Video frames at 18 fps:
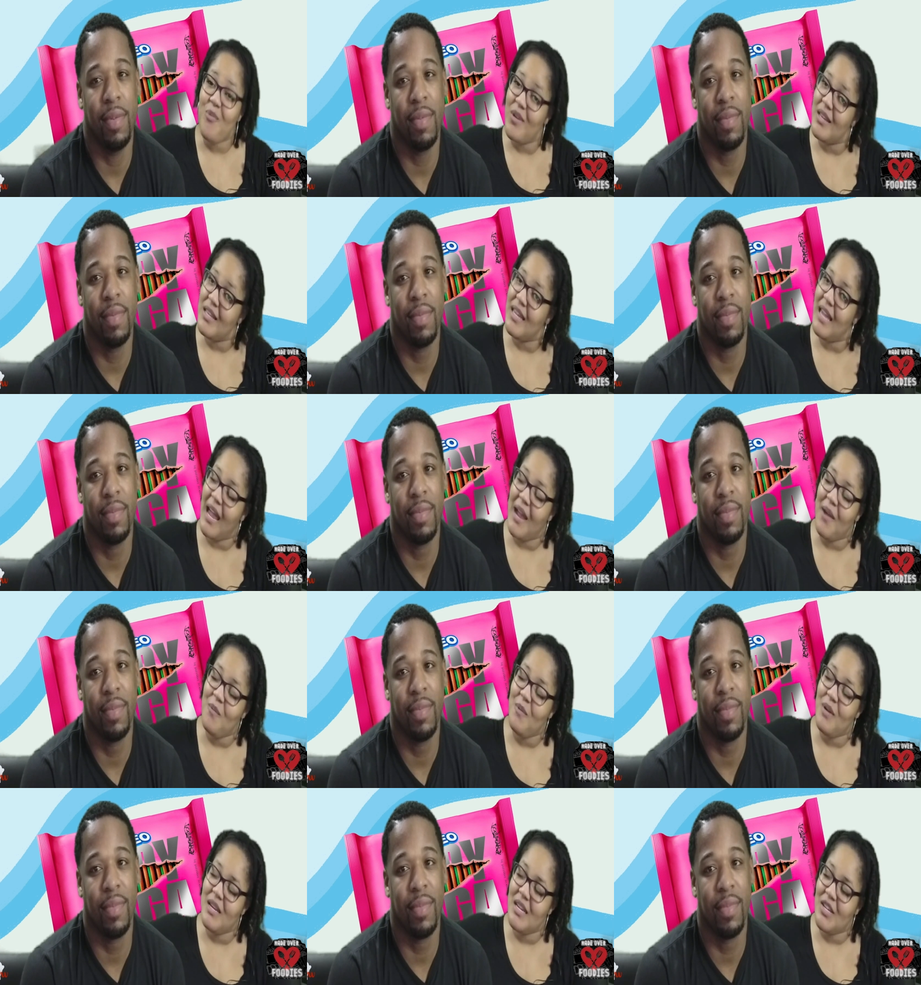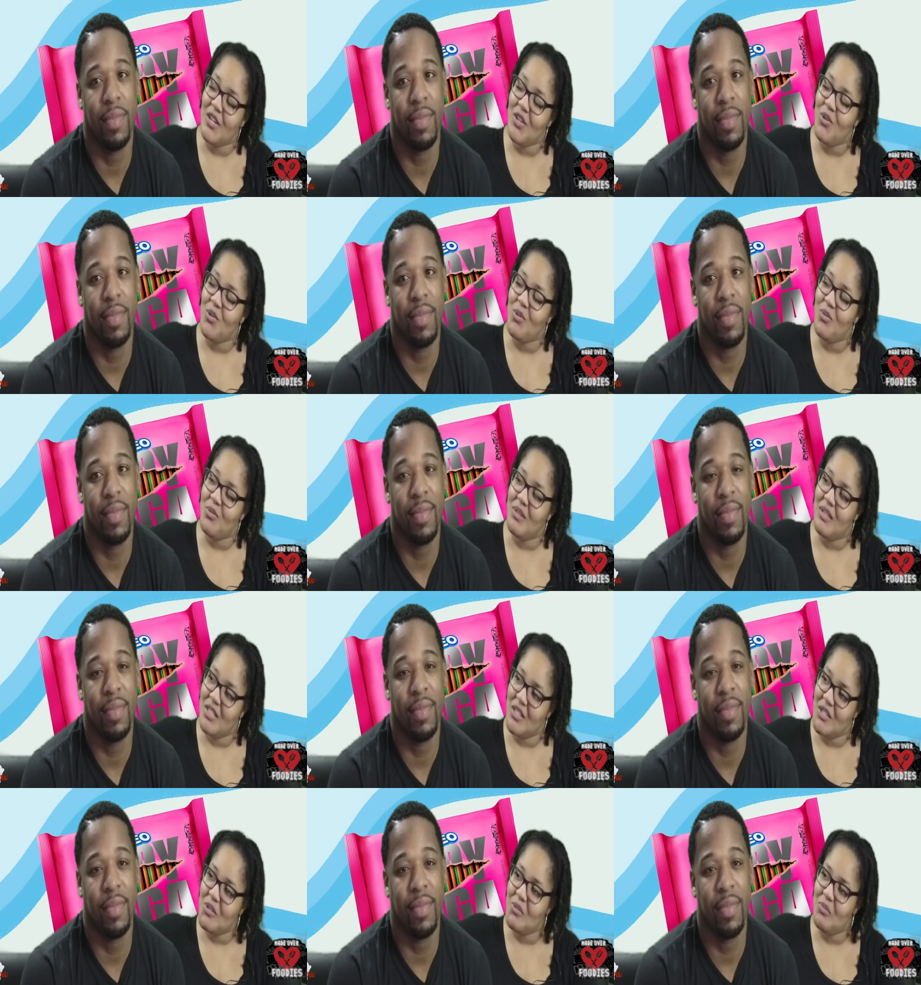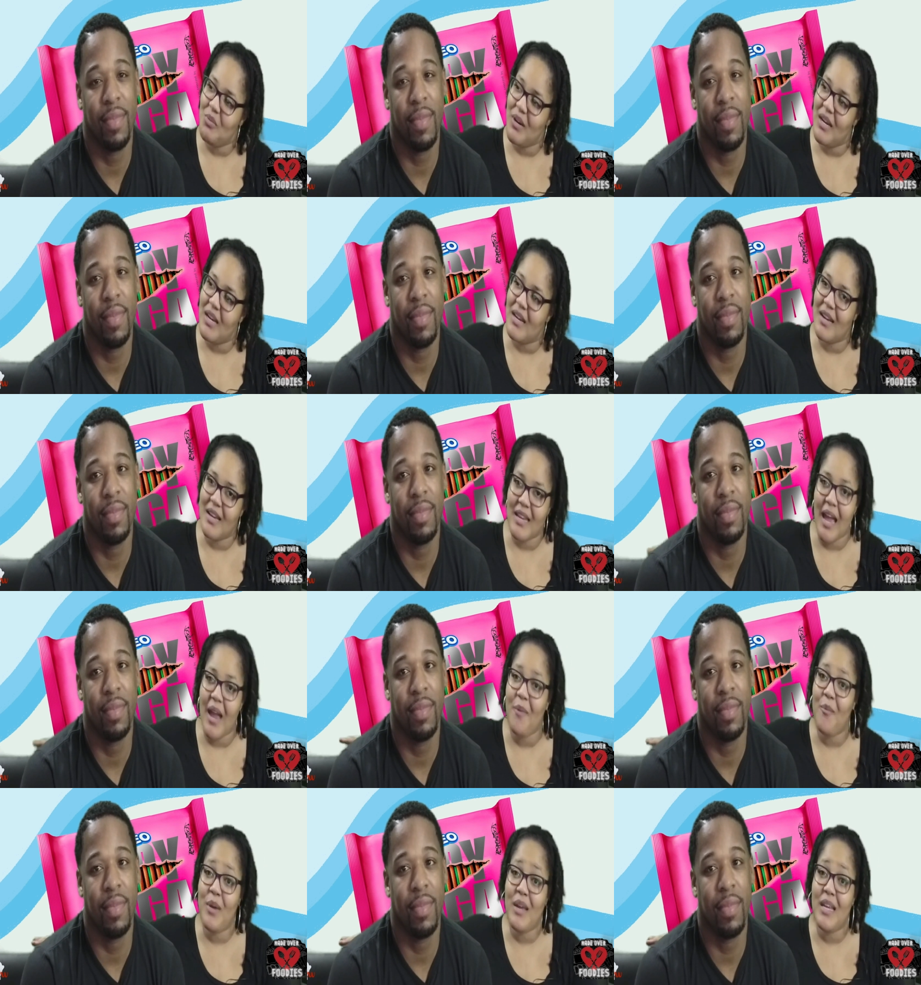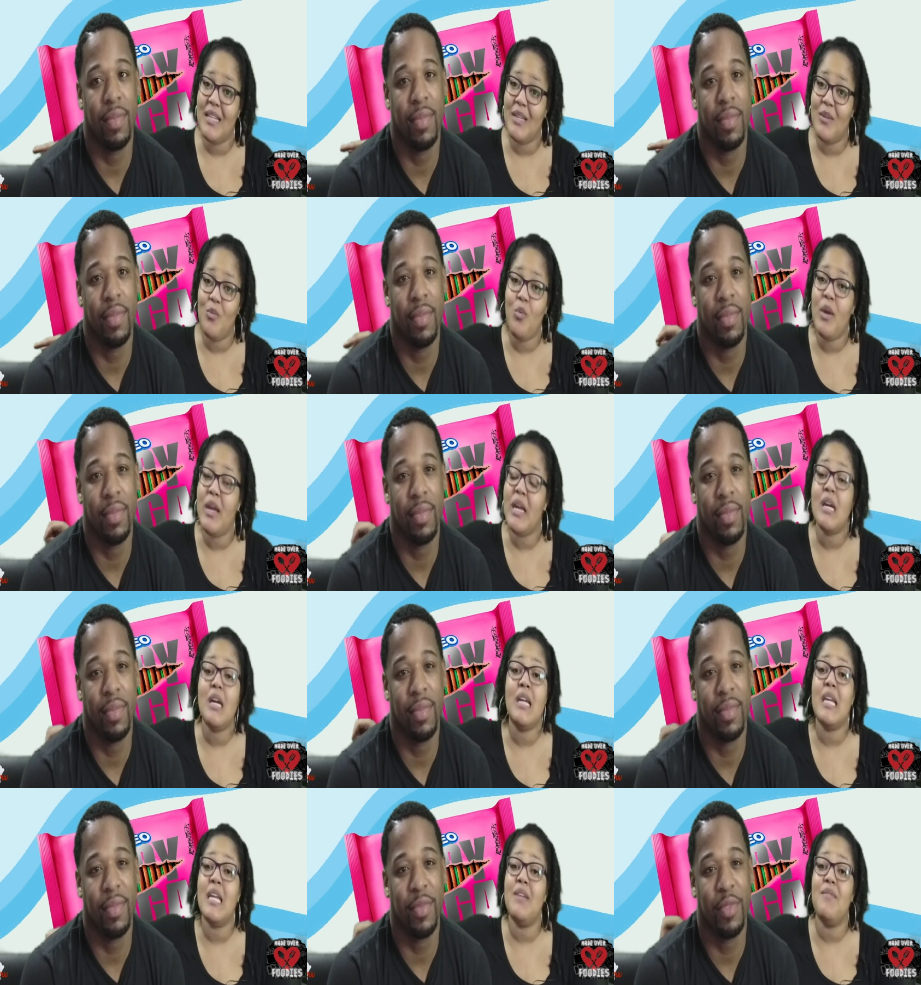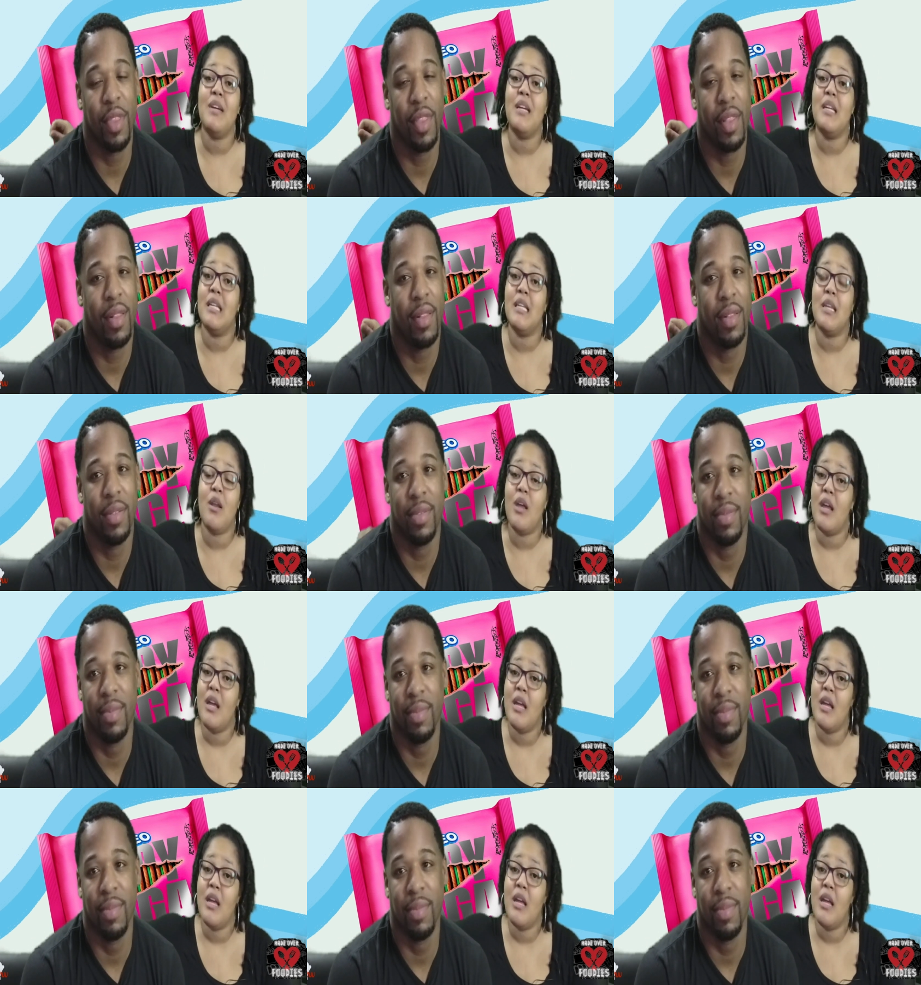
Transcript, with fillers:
Speaker 1: really hate we didn't do the gingerbread. Like we we couldn't even,